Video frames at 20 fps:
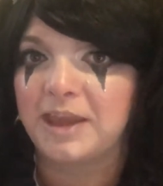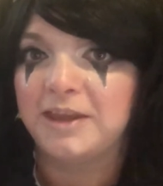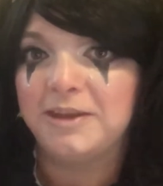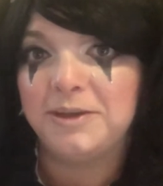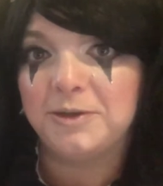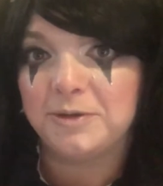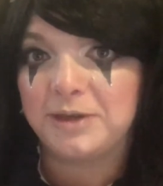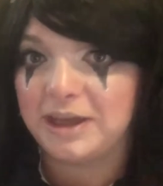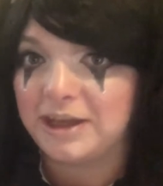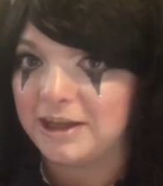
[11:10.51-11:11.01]

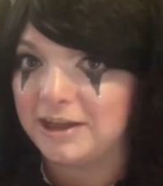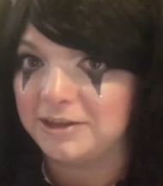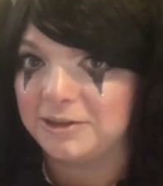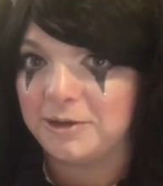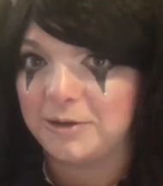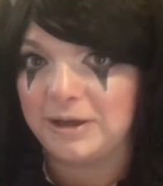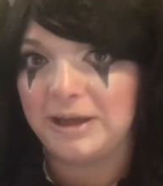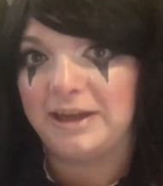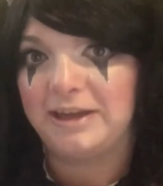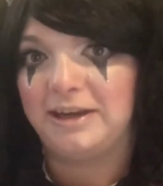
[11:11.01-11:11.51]
you can
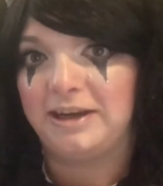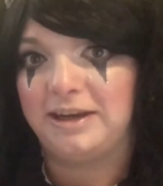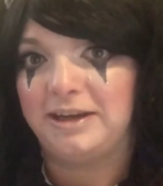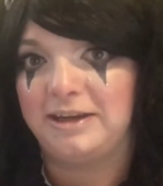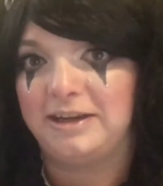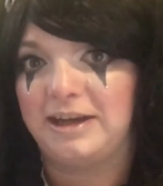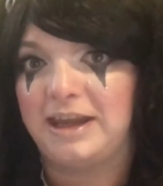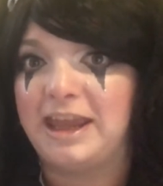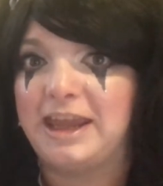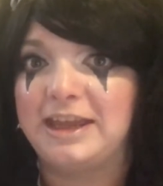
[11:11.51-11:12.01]
go ahead
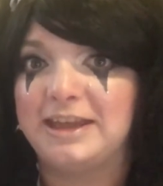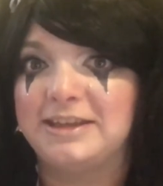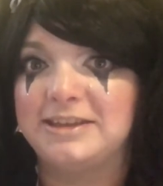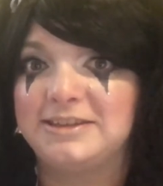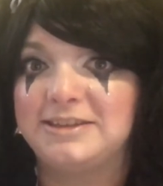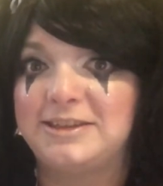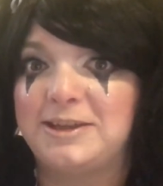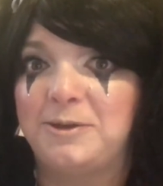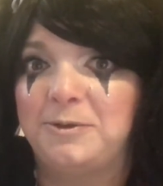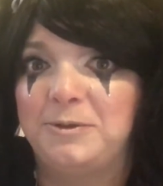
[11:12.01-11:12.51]
and hand
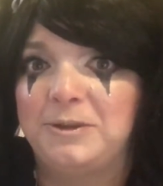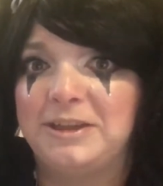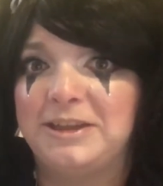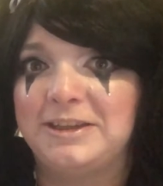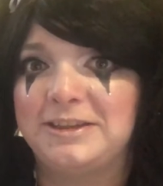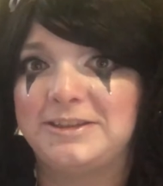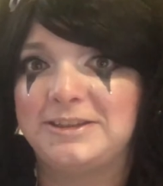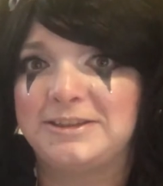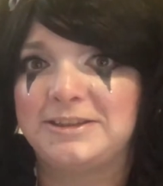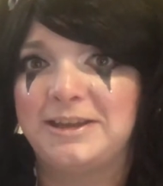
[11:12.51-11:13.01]
sew
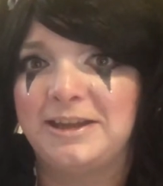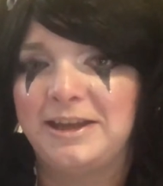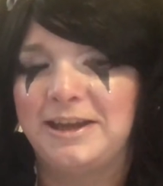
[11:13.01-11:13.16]
this.